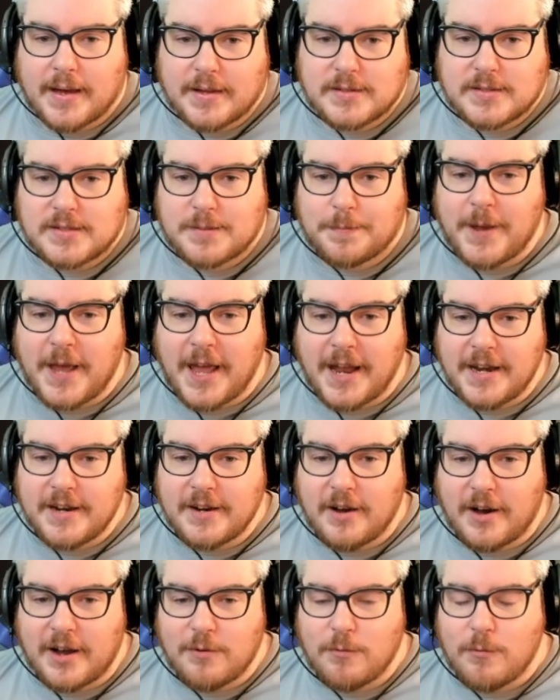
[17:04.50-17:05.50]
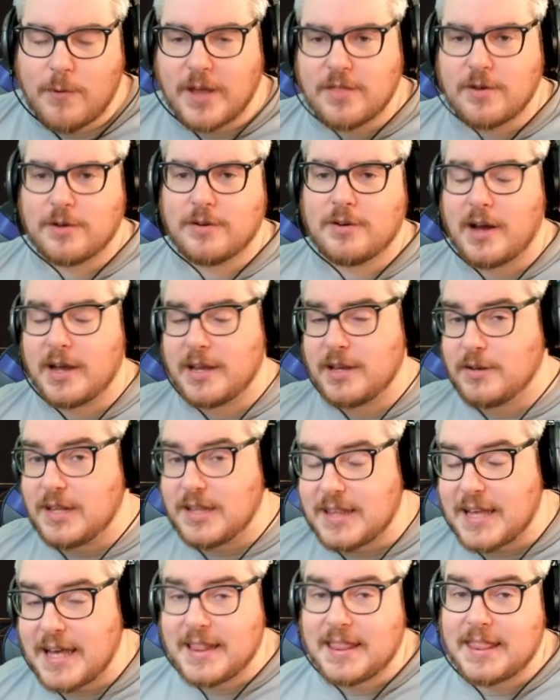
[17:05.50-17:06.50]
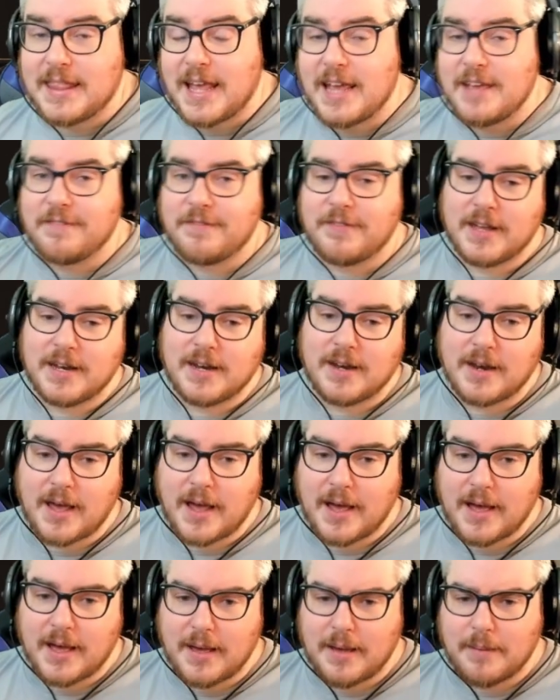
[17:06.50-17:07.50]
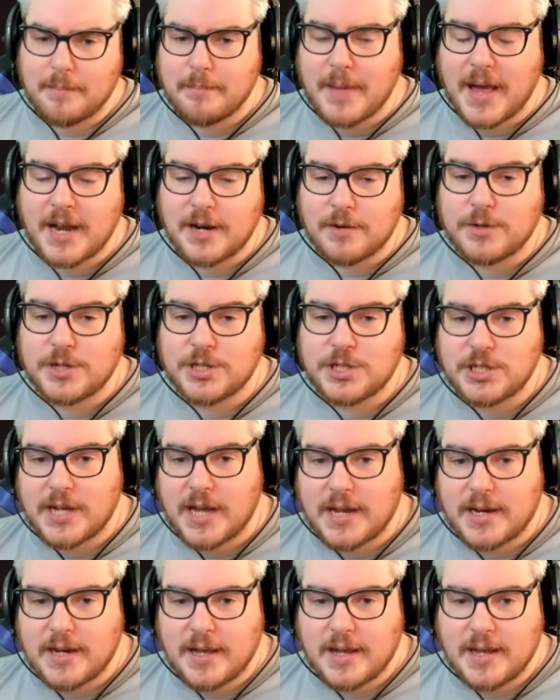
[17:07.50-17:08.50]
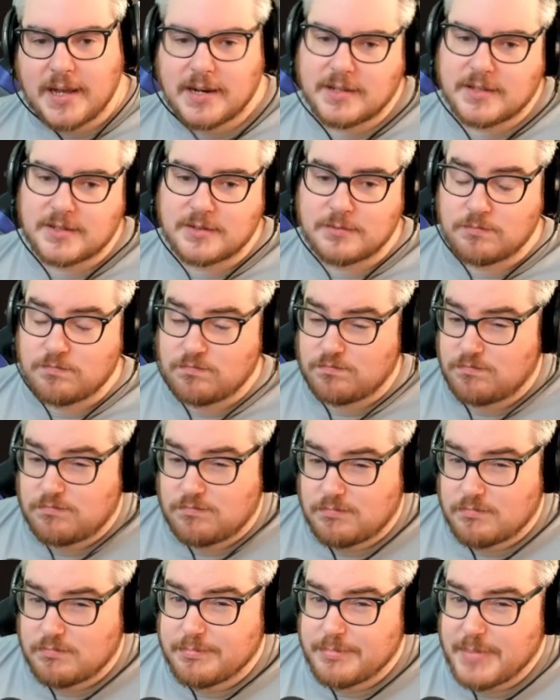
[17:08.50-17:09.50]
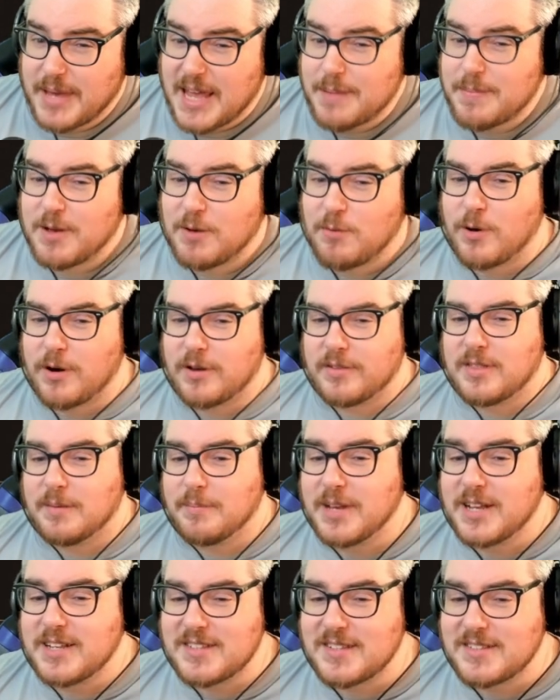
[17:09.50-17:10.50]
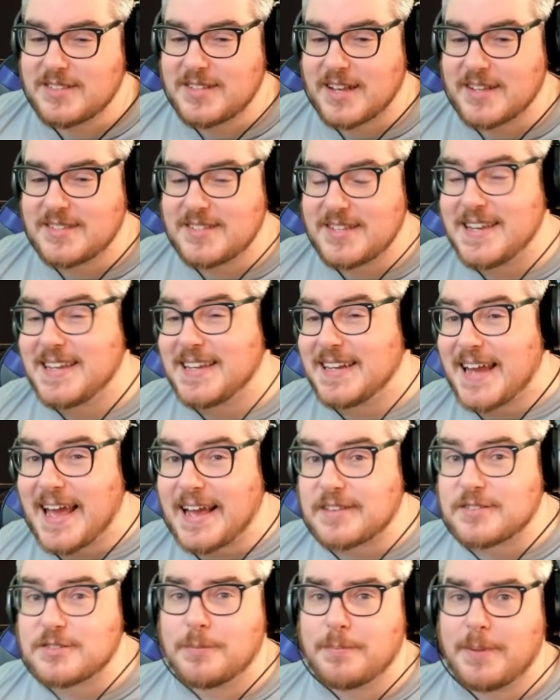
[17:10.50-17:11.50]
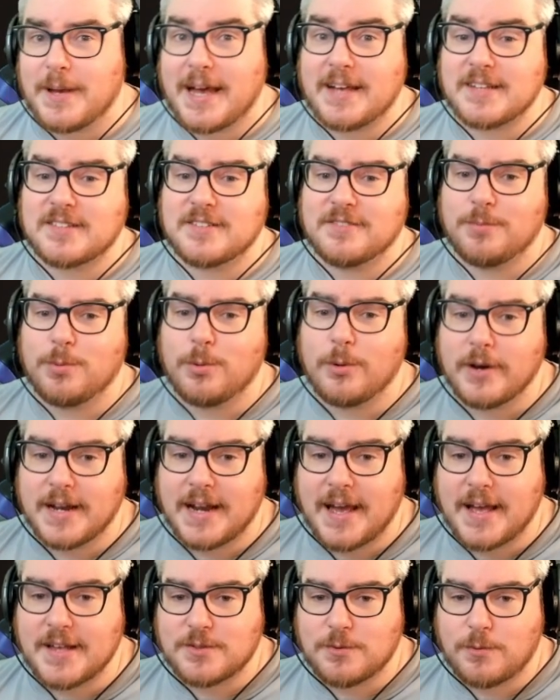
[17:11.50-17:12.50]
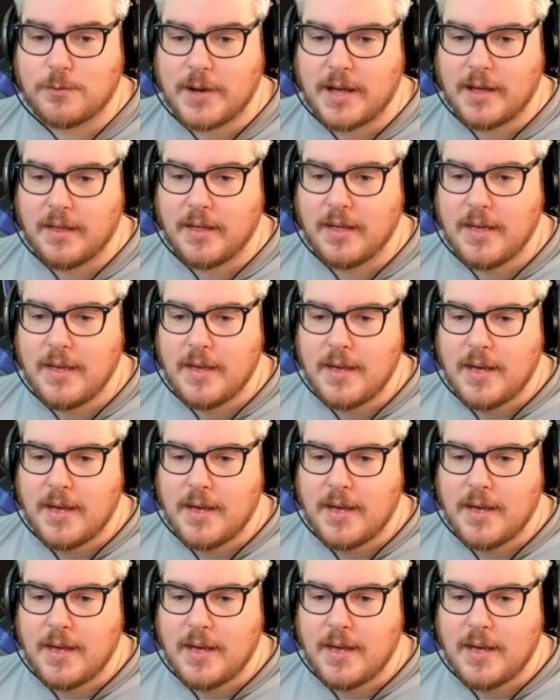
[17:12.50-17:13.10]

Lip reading: depending on whether or not you need that life and mana regen, it is maybe worth it, because this does take an extra passive point as well.